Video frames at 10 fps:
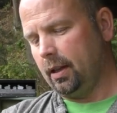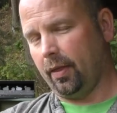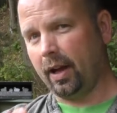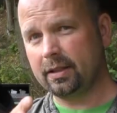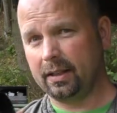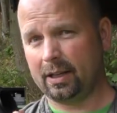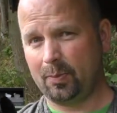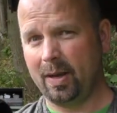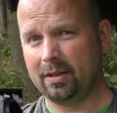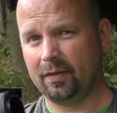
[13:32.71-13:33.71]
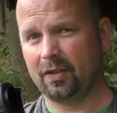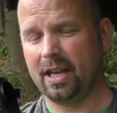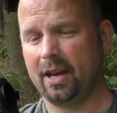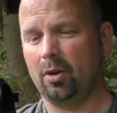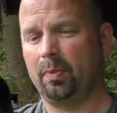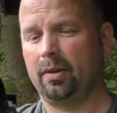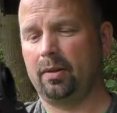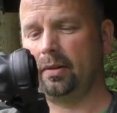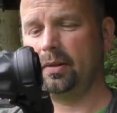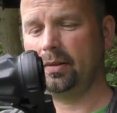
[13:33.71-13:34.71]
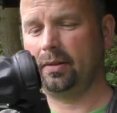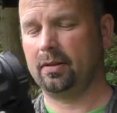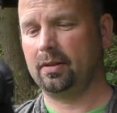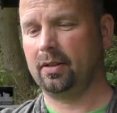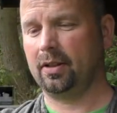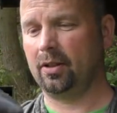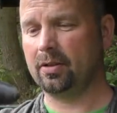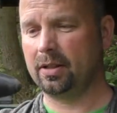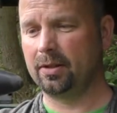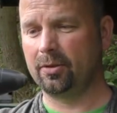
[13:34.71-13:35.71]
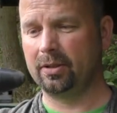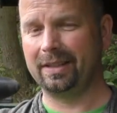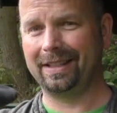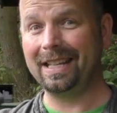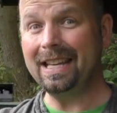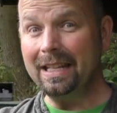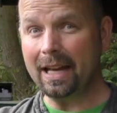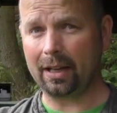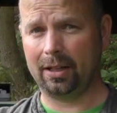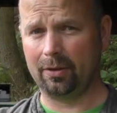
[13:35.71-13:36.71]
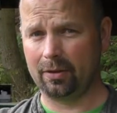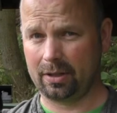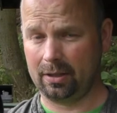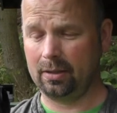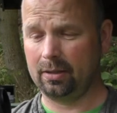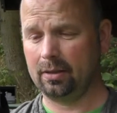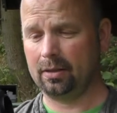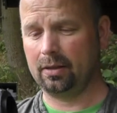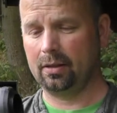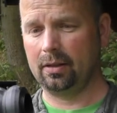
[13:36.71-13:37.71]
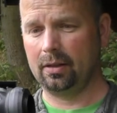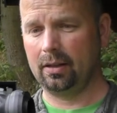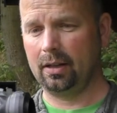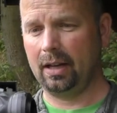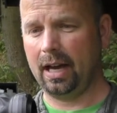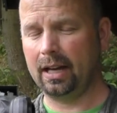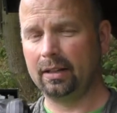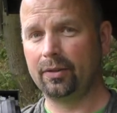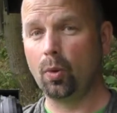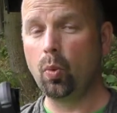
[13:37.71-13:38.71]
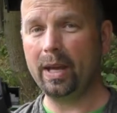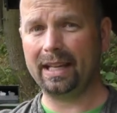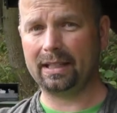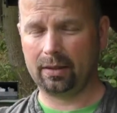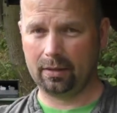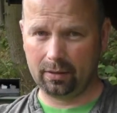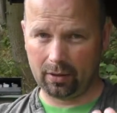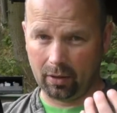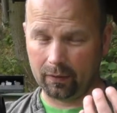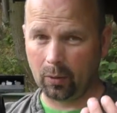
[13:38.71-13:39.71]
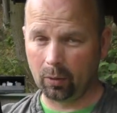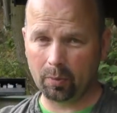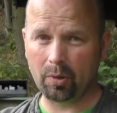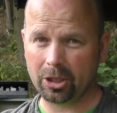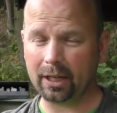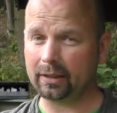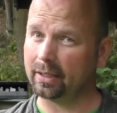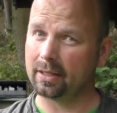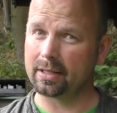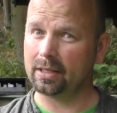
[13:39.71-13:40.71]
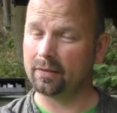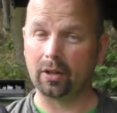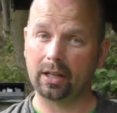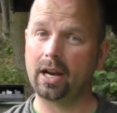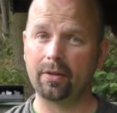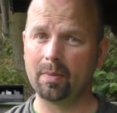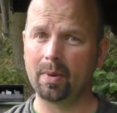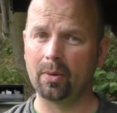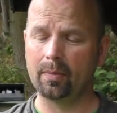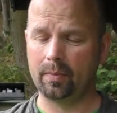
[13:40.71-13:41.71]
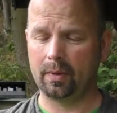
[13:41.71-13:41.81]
That's an expensive setup, considering the inaccuracy and the weight of all the projectiles that you've got to carry about.